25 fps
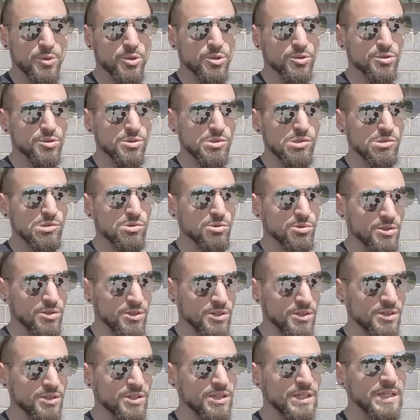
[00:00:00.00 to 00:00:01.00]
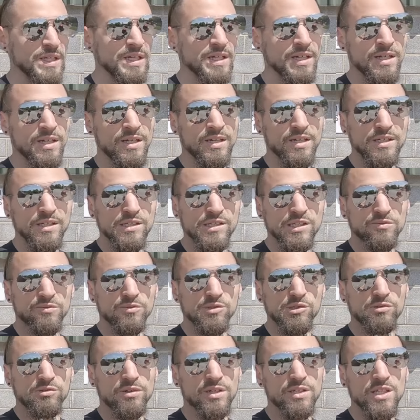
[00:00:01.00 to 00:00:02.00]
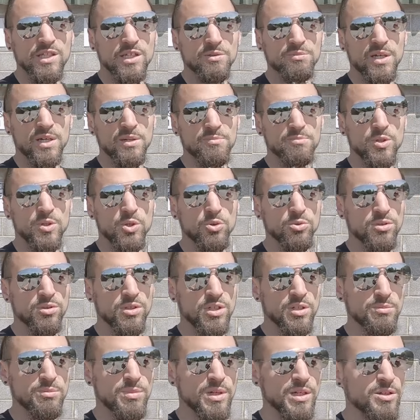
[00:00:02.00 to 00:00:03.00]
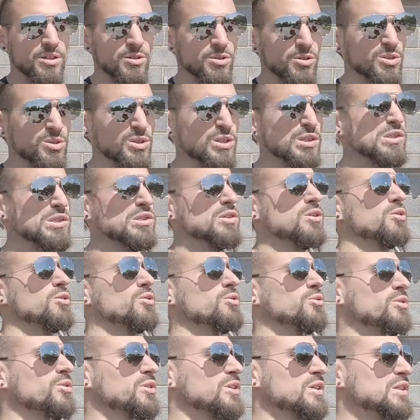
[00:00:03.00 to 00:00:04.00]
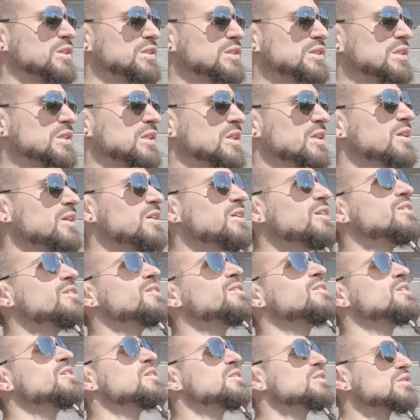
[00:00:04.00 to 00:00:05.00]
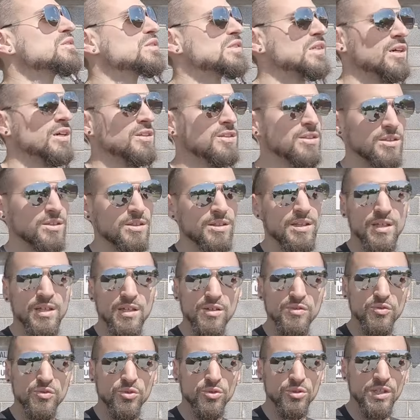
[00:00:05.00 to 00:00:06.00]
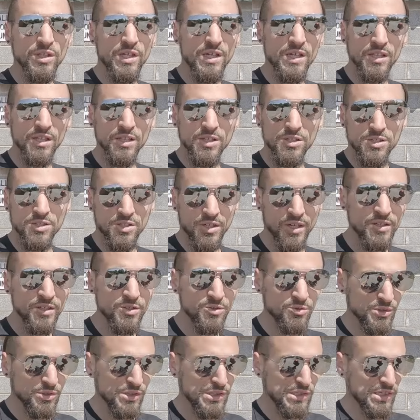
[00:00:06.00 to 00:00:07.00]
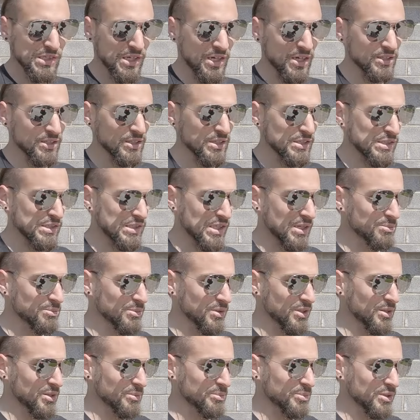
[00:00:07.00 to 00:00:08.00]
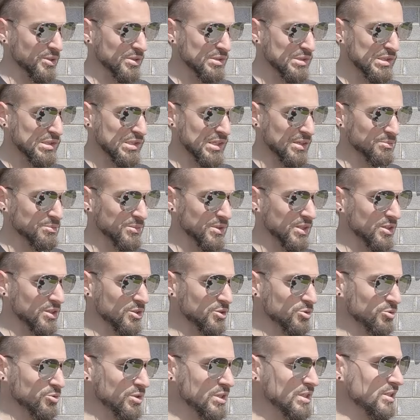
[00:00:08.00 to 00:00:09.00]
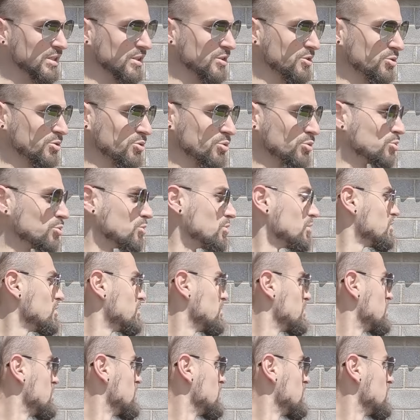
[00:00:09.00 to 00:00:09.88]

Connoisseur. As I was riding my motorbike on this gloriously sunny day through the English countryside, I stumbled upon something really cool.